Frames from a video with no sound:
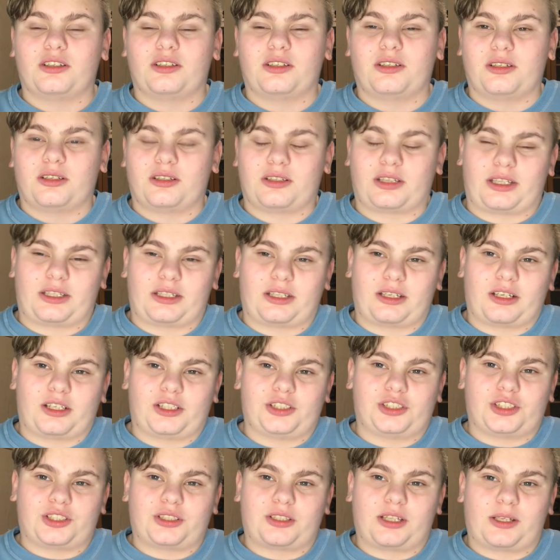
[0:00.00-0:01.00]

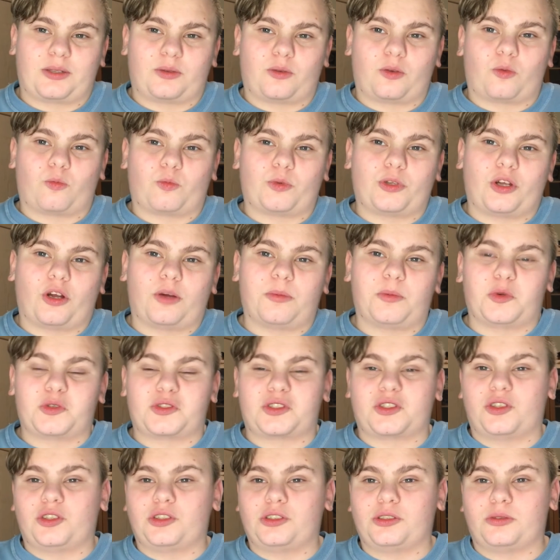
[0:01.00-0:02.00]
We
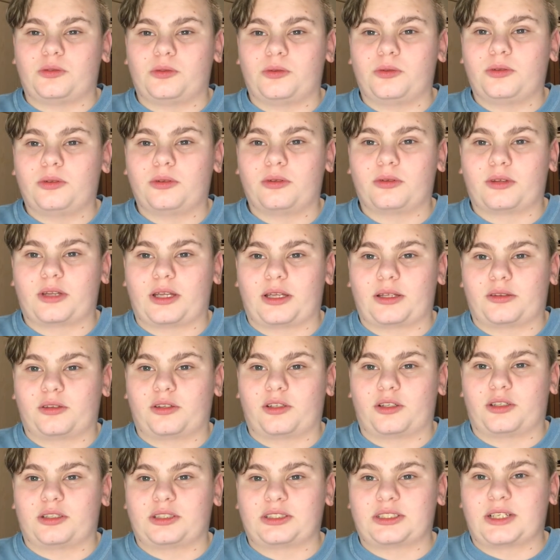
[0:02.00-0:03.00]
almost knew that
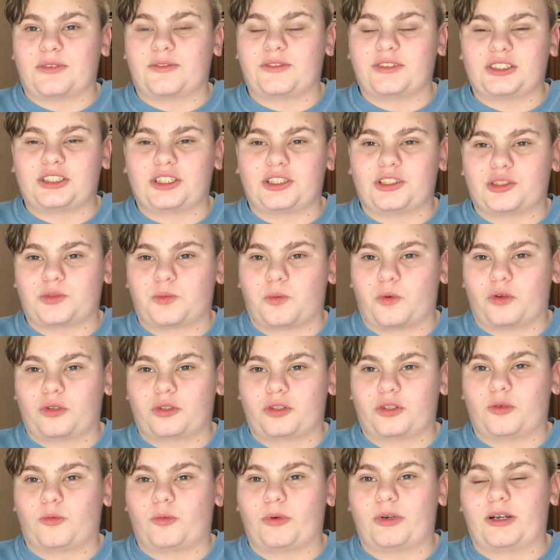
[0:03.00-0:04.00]
the 7 seeds weren't
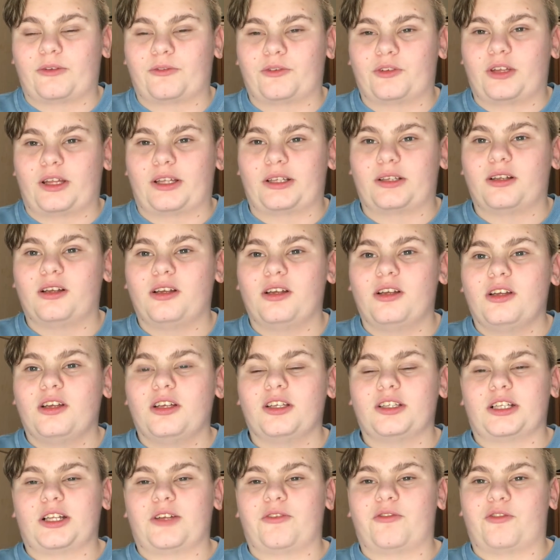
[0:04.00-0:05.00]
going to win. I feel like
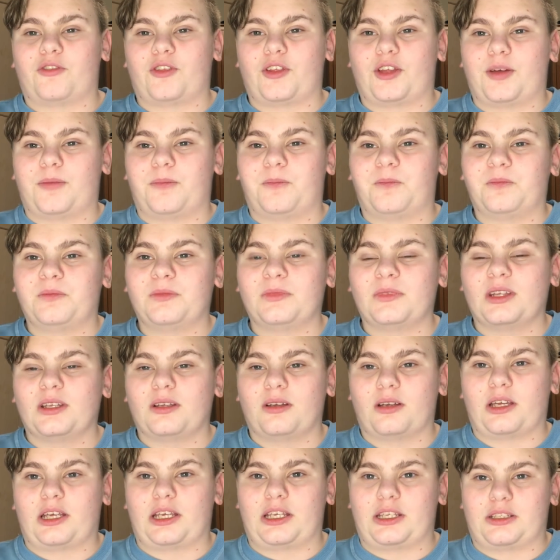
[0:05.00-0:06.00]
give them
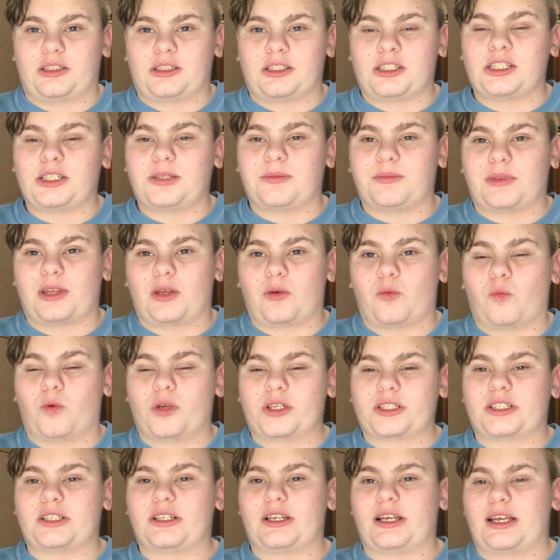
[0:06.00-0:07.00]
a team that
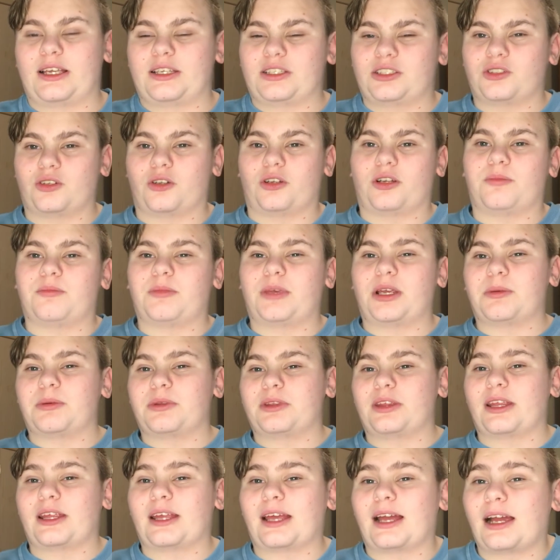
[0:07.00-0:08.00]
wasn't as good, and maybe
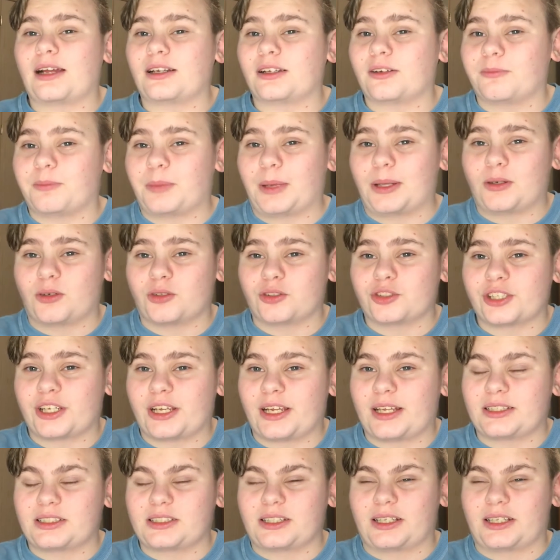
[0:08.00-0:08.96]
they had a better chance.